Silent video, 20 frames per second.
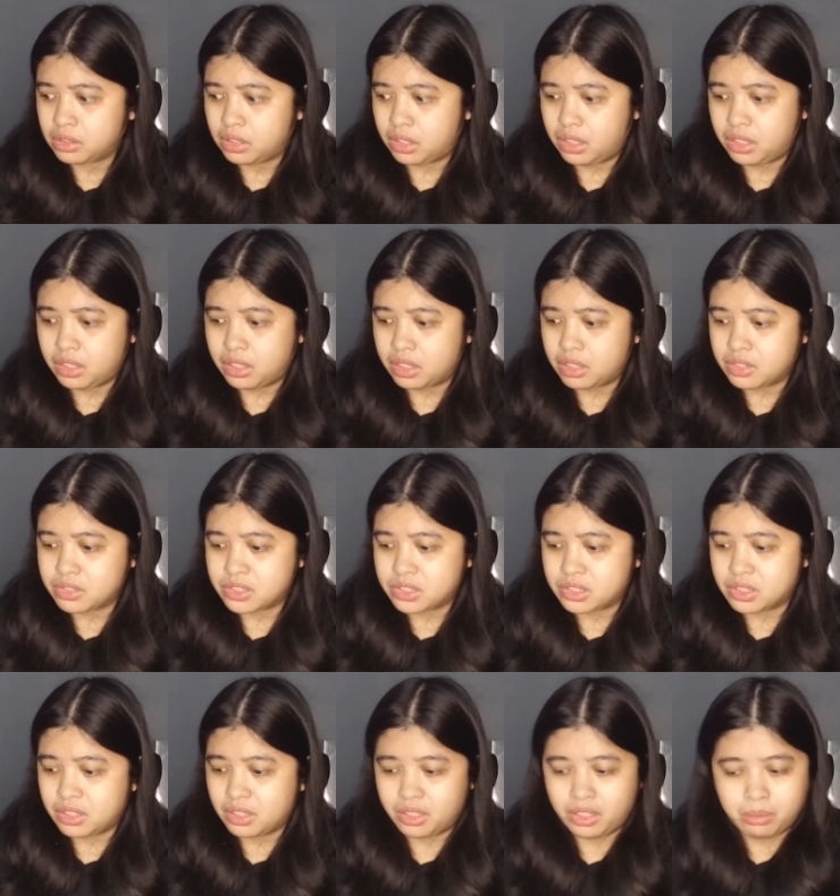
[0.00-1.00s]
eating,
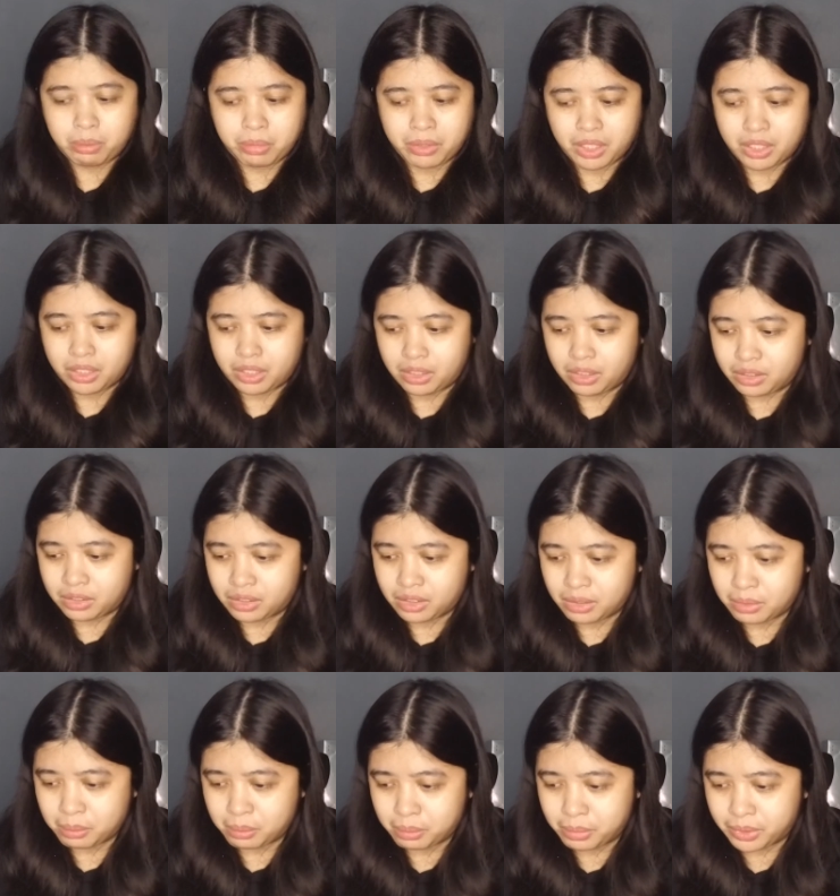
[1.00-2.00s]
sleeping,
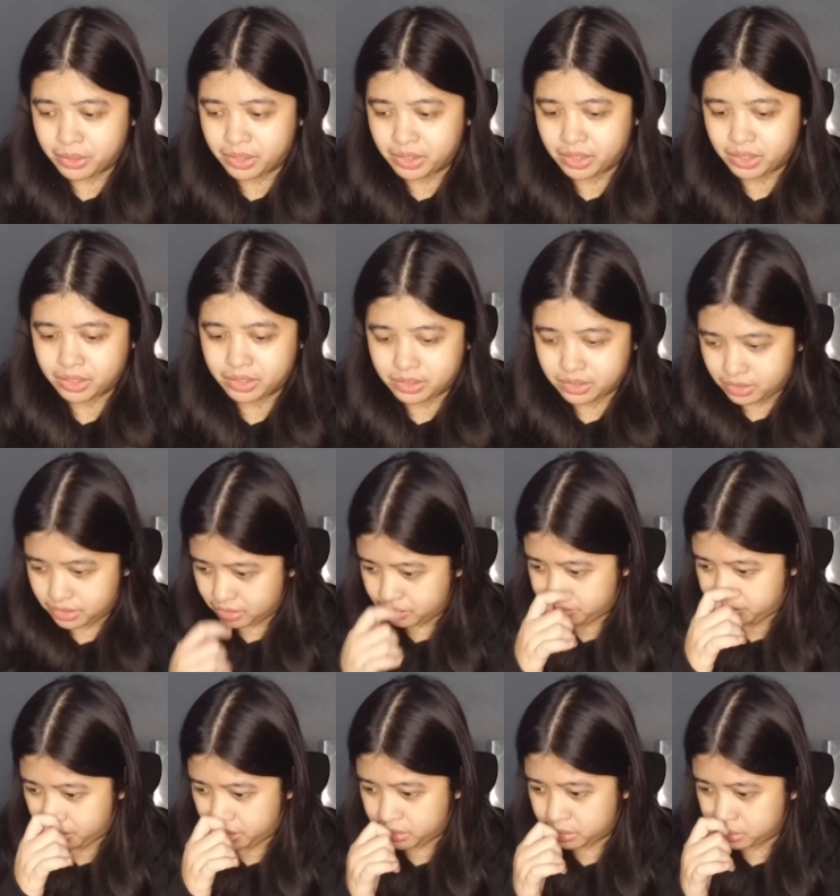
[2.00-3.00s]
but
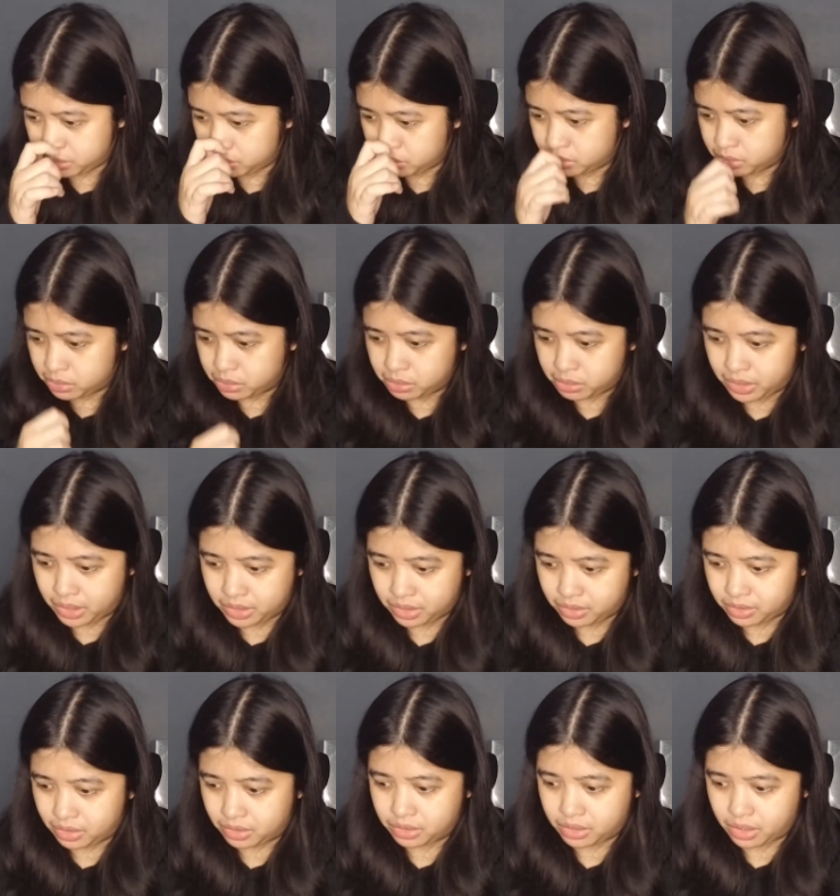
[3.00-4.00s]
if I don't do
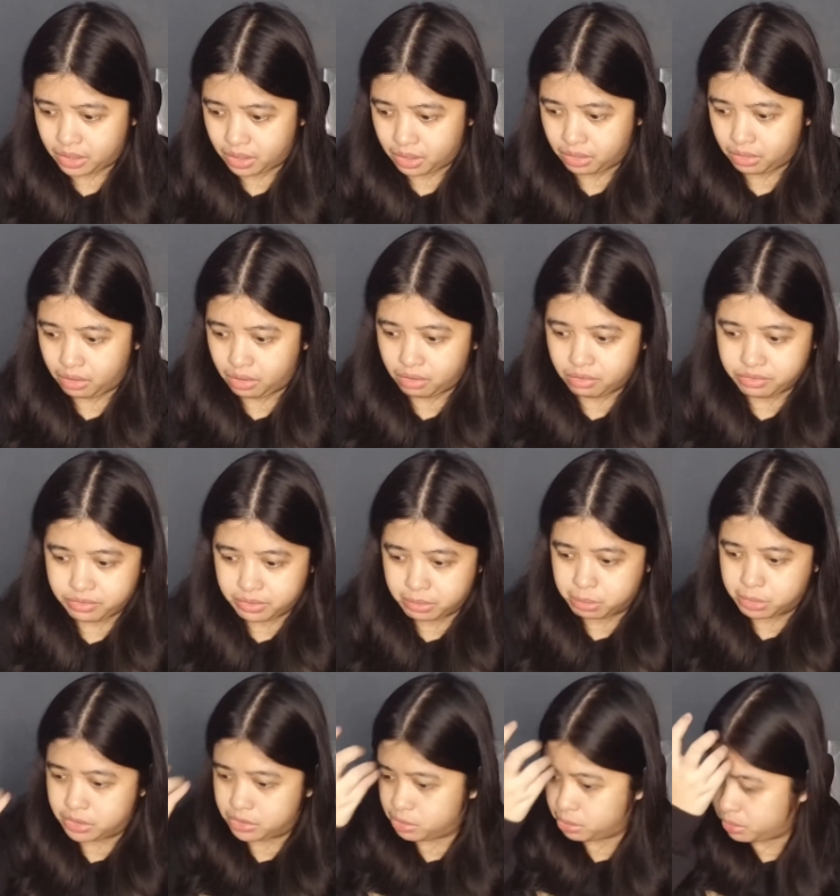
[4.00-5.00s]
anything that I love in
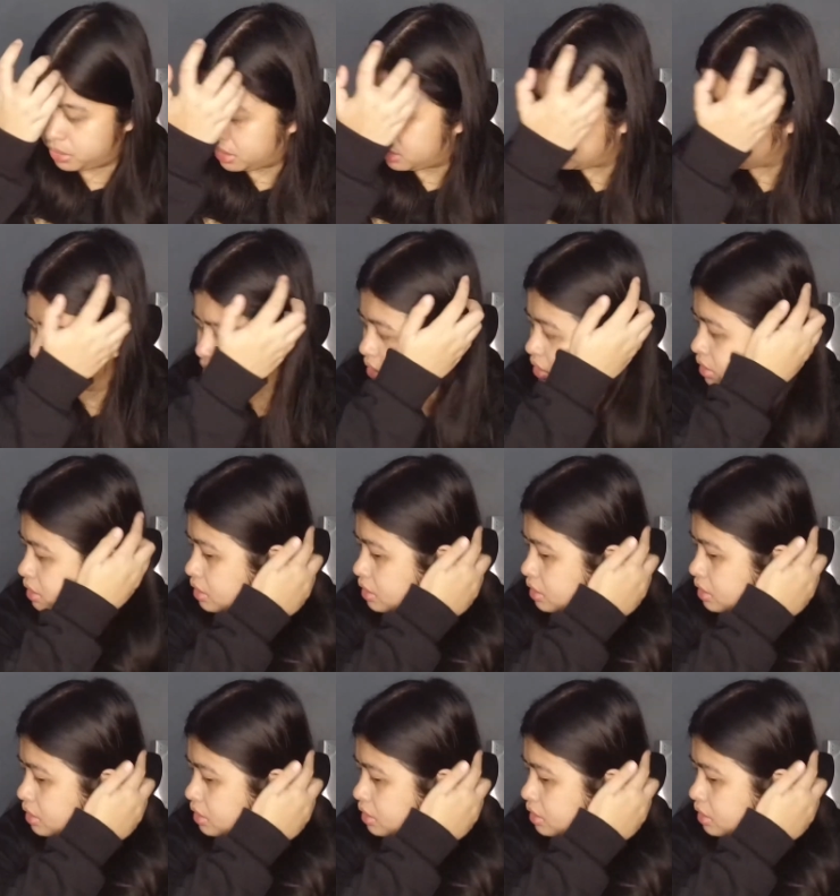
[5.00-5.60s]
between,